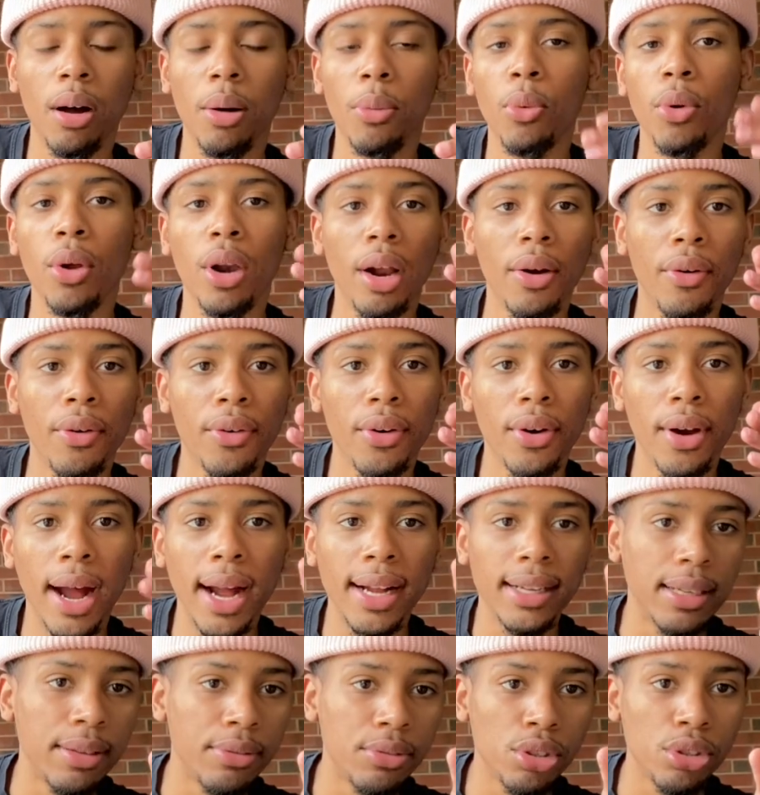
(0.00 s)
whatever
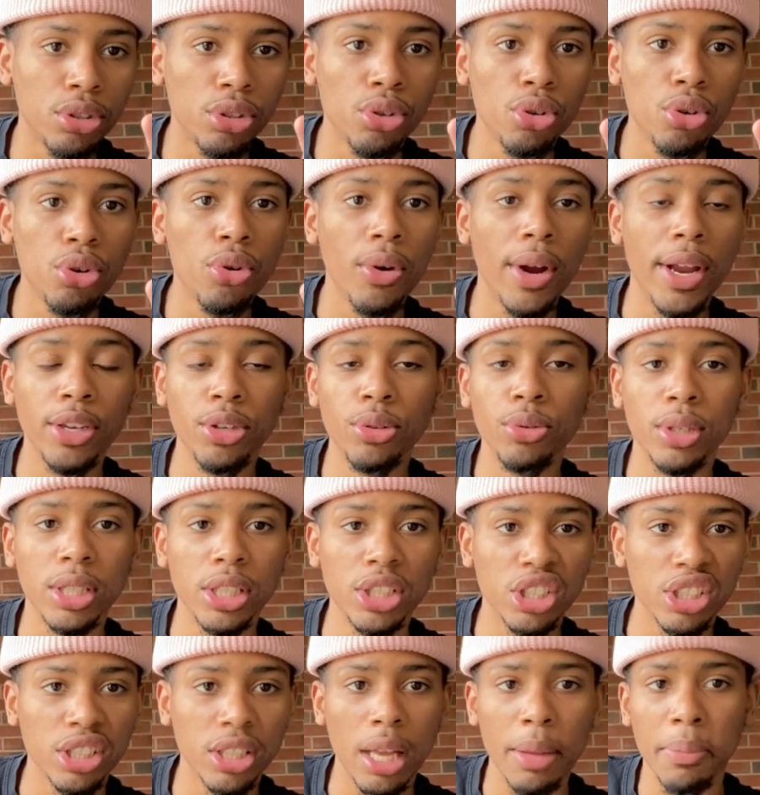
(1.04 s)
I give to you, and you can
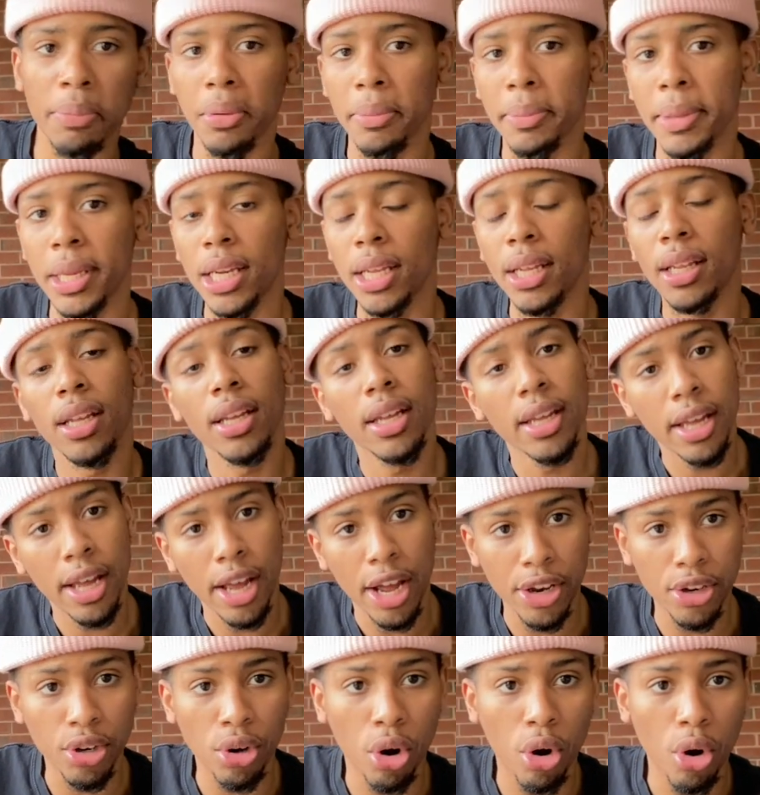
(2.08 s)
just implement it
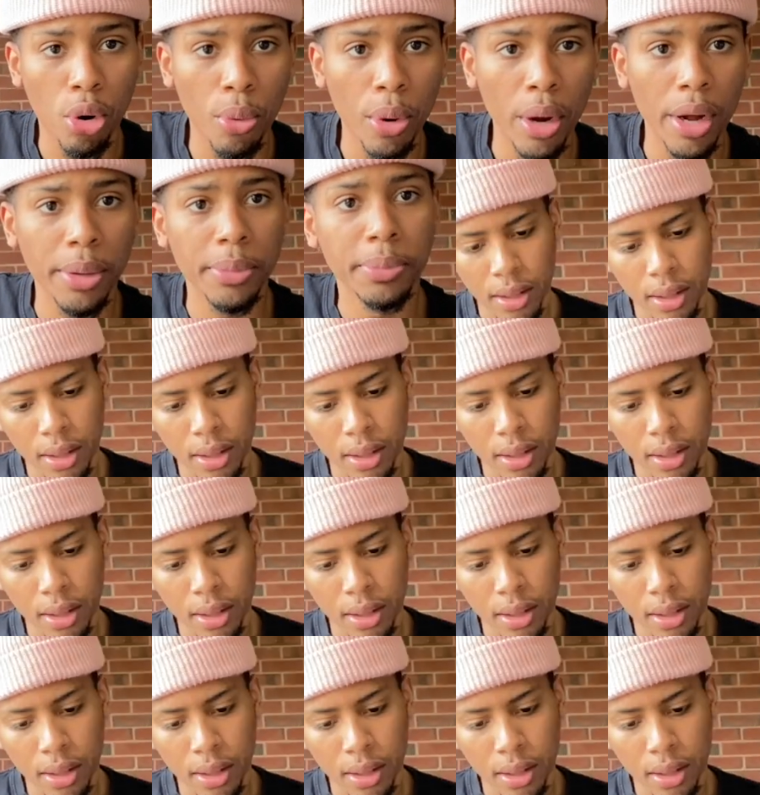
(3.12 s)
in your own way.